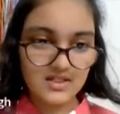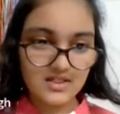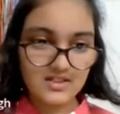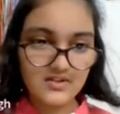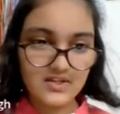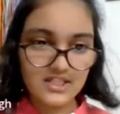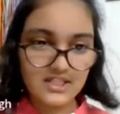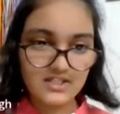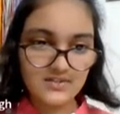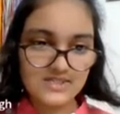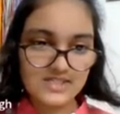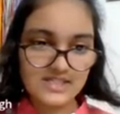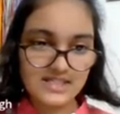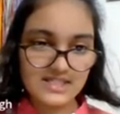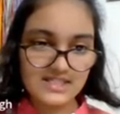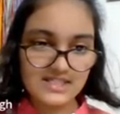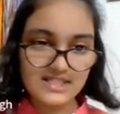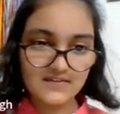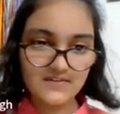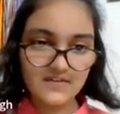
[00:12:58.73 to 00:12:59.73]
you can use
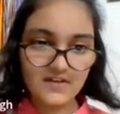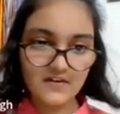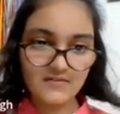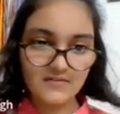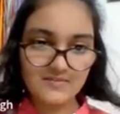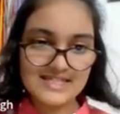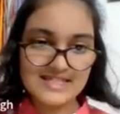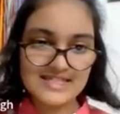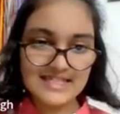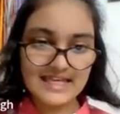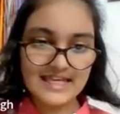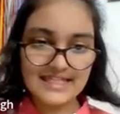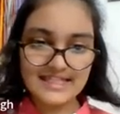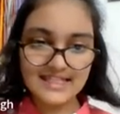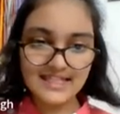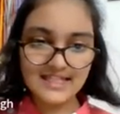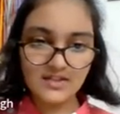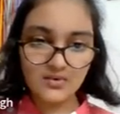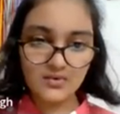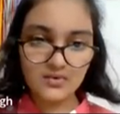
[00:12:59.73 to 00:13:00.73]
this if you have missed
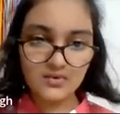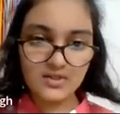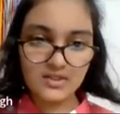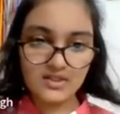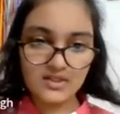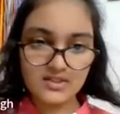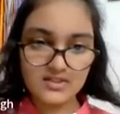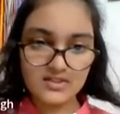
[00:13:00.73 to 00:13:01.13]
any code.